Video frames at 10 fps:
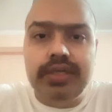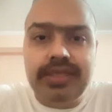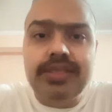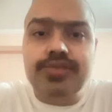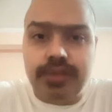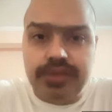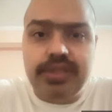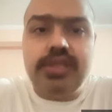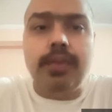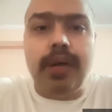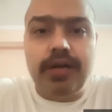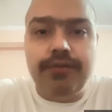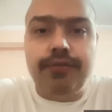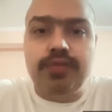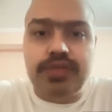structures apart
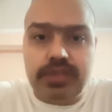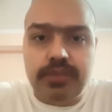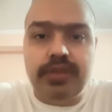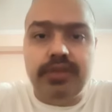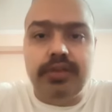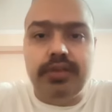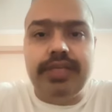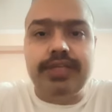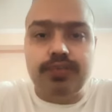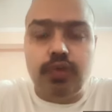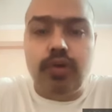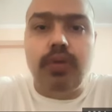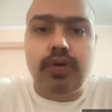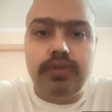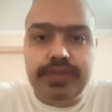from stomach, like small
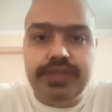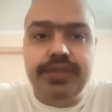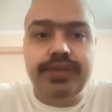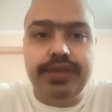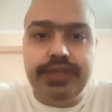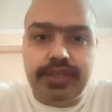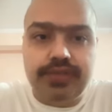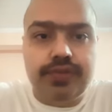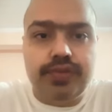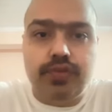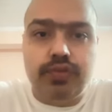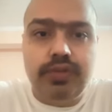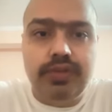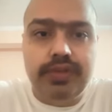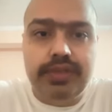bowel, mesentery, transverse
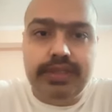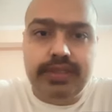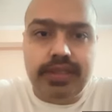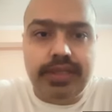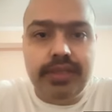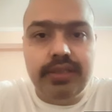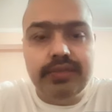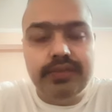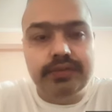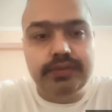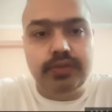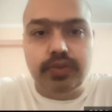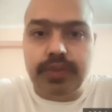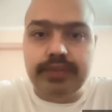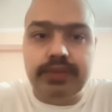colon inside the
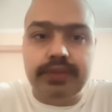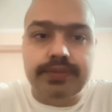thorax.